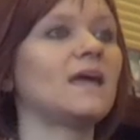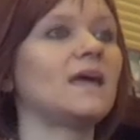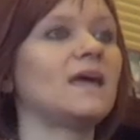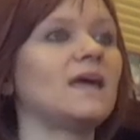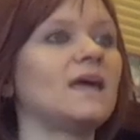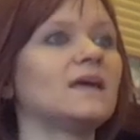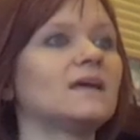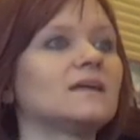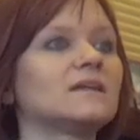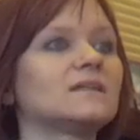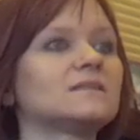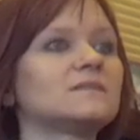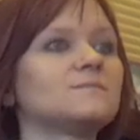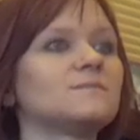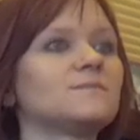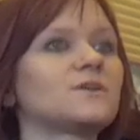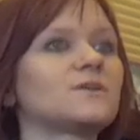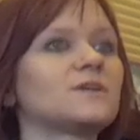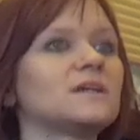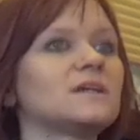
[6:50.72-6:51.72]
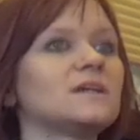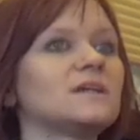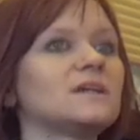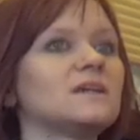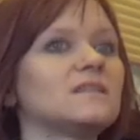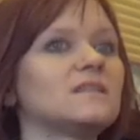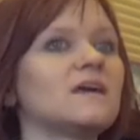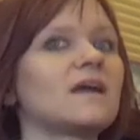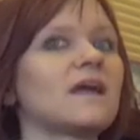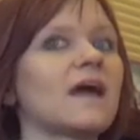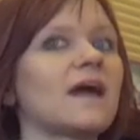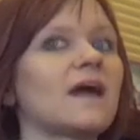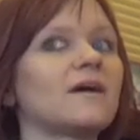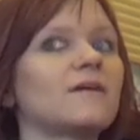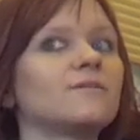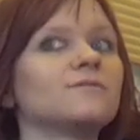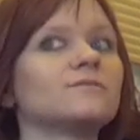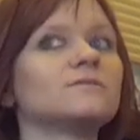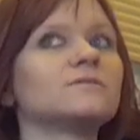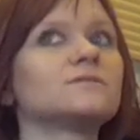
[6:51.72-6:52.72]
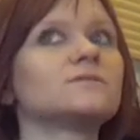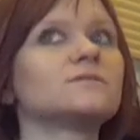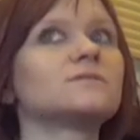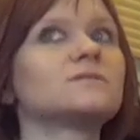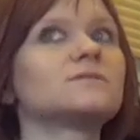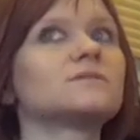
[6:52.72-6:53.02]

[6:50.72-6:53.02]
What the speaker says: in. And breathing out.